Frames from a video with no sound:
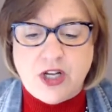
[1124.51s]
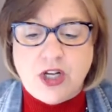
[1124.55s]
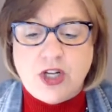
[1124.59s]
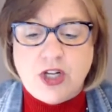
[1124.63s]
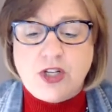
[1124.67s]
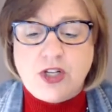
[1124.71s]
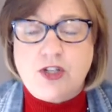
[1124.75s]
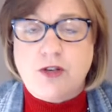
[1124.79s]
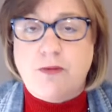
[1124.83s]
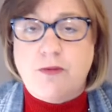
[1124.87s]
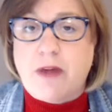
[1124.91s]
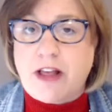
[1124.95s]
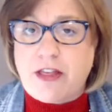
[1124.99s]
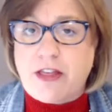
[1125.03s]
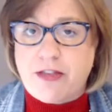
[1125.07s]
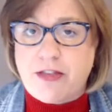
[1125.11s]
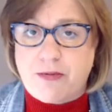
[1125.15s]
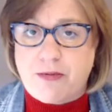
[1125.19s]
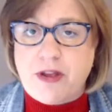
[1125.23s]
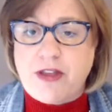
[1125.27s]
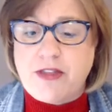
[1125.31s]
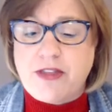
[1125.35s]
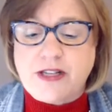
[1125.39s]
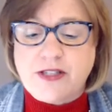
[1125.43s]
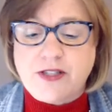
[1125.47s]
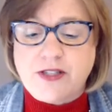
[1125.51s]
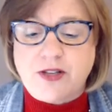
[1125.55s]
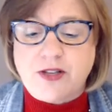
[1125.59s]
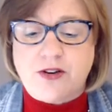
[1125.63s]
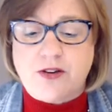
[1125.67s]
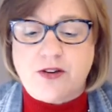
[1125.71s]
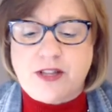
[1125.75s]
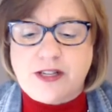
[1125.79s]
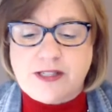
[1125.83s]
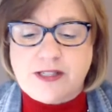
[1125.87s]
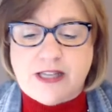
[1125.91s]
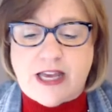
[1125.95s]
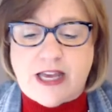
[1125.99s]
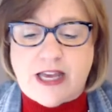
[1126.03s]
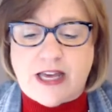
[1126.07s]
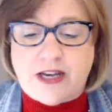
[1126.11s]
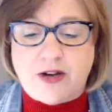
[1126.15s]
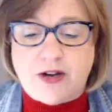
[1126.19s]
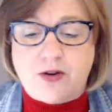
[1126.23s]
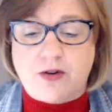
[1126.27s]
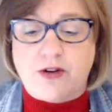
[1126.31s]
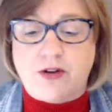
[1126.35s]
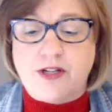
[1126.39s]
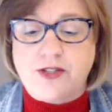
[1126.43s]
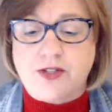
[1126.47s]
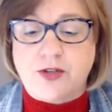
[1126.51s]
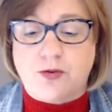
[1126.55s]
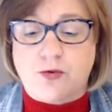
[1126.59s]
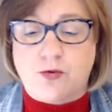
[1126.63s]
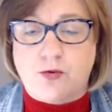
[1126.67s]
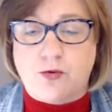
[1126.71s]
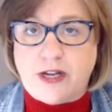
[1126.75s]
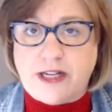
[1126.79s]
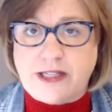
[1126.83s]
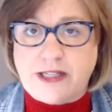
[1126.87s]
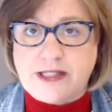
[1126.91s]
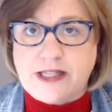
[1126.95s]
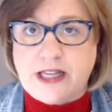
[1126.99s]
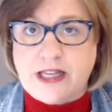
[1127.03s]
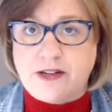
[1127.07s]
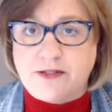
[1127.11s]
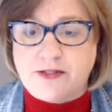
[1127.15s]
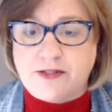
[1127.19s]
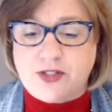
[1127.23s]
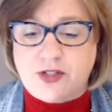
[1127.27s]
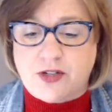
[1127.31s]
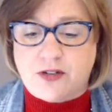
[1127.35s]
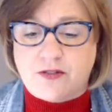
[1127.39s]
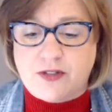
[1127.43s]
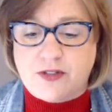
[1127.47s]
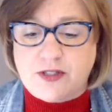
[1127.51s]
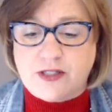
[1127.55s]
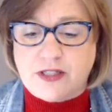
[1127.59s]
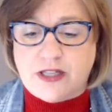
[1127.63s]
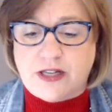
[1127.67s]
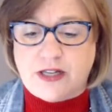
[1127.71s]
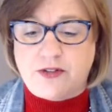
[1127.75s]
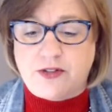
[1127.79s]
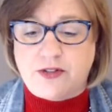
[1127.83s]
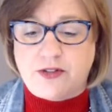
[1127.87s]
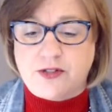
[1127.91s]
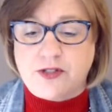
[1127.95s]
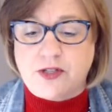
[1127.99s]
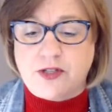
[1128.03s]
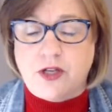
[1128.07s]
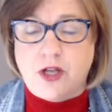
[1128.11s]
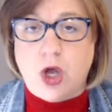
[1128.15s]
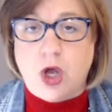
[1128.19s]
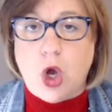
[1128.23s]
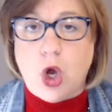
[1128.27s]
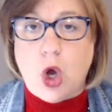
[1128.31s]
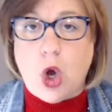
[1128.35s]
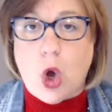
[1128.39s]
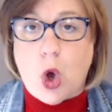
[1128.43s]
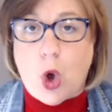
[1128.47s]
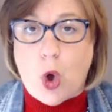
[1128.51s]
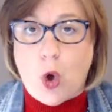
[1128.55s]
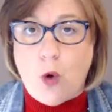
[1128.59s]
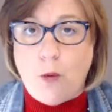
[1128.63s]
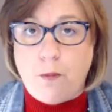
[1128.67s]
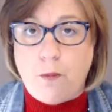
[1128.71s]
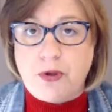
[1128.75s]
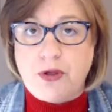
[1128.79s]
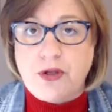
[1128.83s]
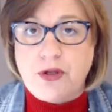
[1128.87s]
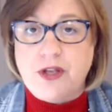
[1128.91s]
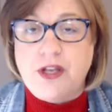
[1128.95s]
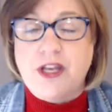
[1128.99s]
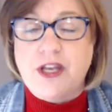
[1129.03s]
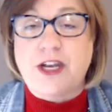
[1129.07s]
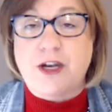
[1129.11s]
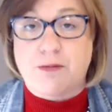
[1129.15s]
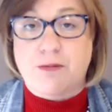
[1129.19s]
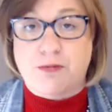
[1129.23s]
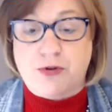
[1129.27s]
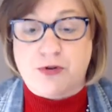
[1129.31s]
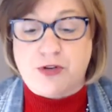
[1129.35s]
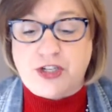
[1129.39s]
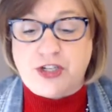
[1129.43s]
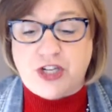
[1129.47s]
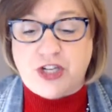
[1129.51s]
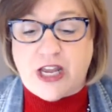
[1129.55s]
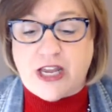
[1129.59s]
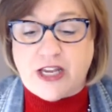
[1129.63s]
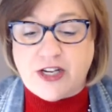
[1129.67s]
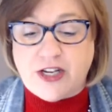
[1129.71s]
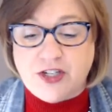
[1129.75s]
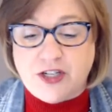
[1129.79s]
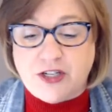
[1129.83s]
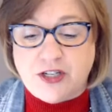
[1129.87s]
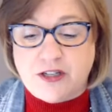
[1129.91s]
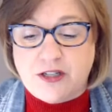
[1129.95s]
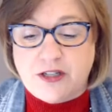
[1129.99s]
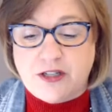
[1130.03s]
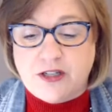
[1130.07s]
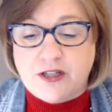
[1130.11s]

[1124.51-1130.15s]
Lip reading: So my 3 things under this category is reset of service levels, hope, and appreciation.